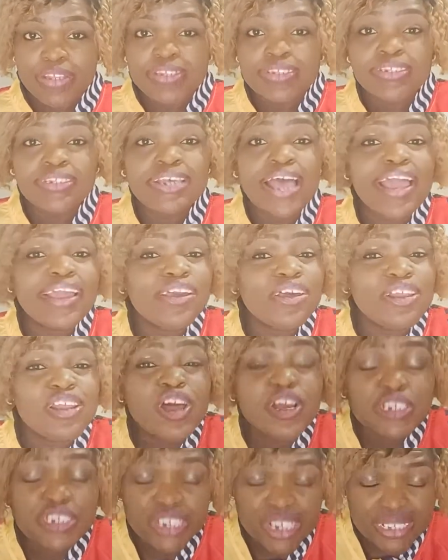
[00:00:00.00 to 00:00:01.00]

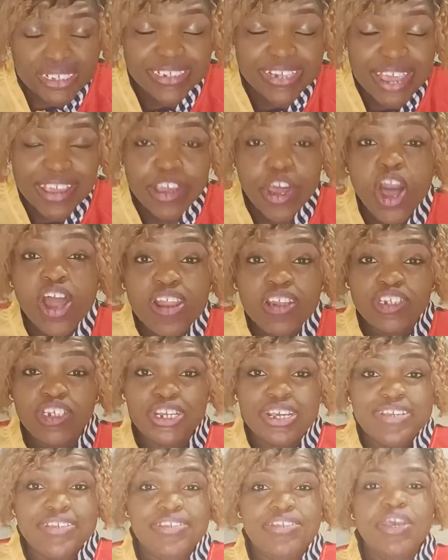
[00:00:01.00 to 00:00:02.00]

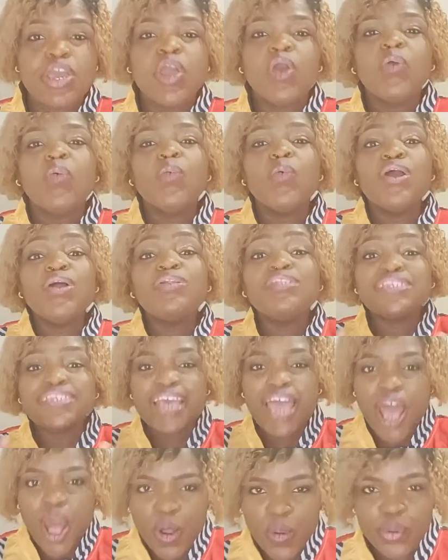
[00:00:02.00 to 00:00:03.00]
Psychologists will
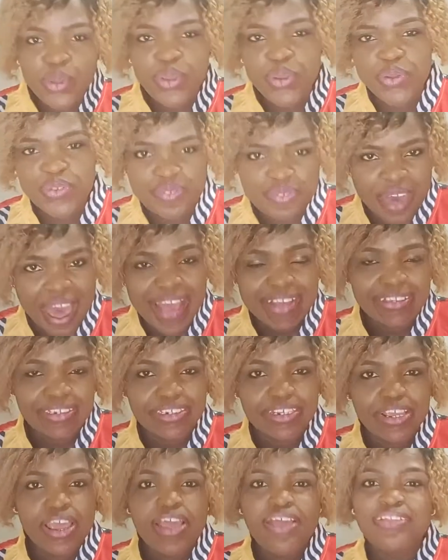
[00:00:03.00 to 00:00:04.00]
tell you
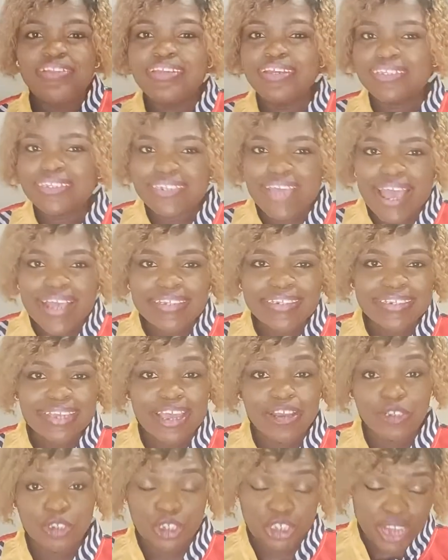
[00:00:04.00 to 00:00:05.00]
that the test
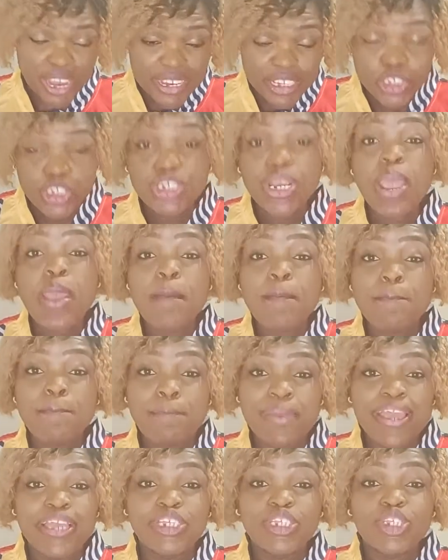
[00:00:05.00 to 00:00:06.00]
can change
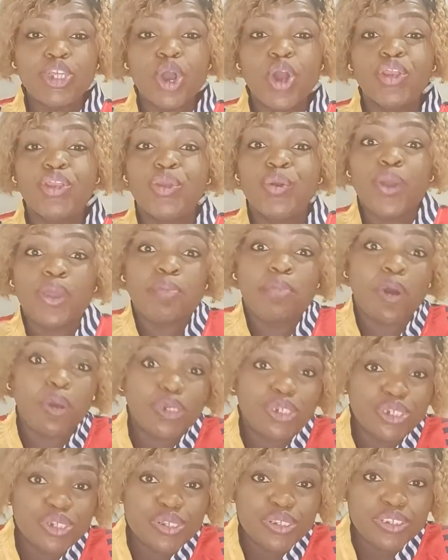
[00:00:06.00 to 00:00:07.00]
based on your
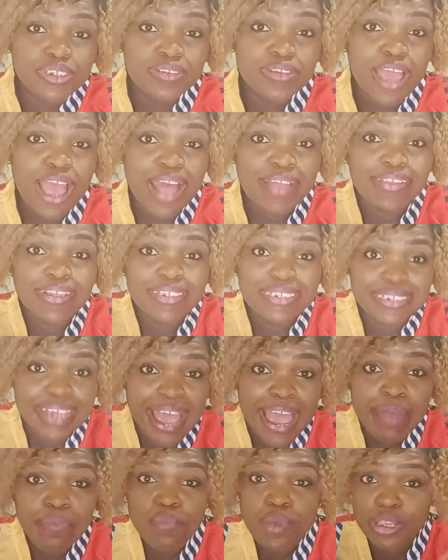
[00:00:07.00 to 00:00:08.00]
emotions at the
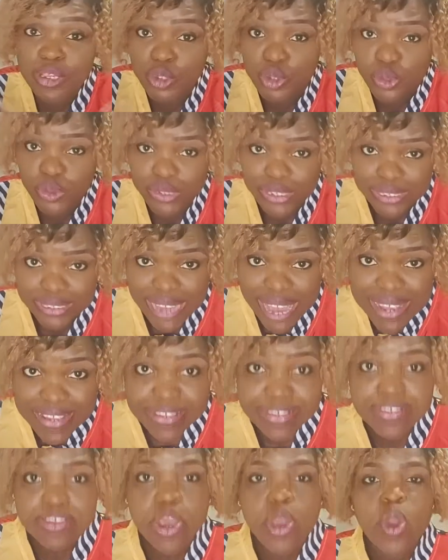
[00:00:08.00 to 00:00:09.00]
time when you took the
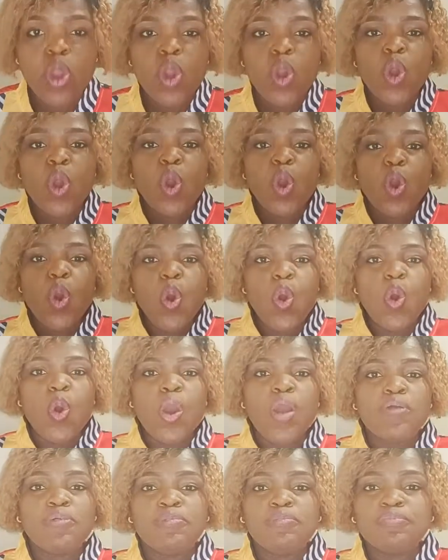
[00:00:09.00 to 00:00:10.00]
test,
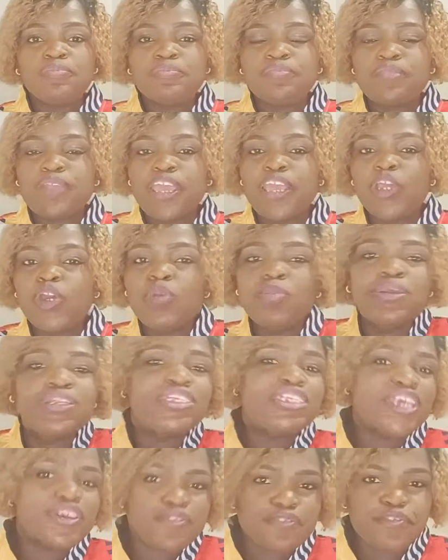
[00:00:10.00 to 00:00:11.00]
or it could be
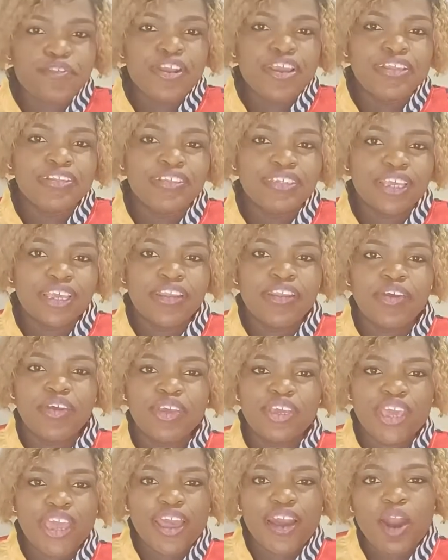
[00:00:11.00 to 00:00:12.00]
different in a
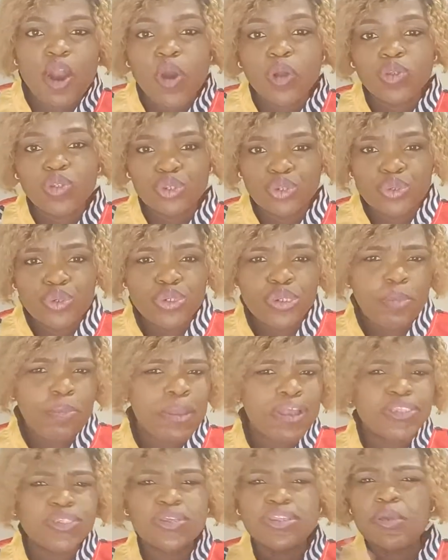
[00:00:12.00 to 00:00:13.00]
year or two,
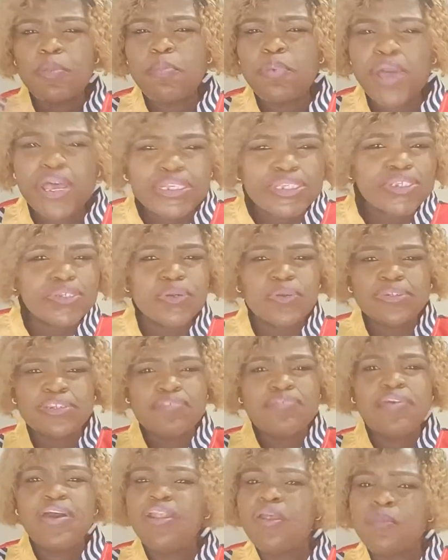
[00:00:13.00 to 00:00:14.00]
depends on the personal
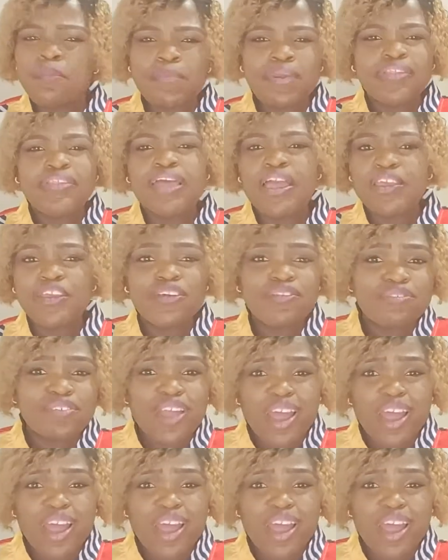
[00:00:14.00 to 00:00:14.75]
development that you've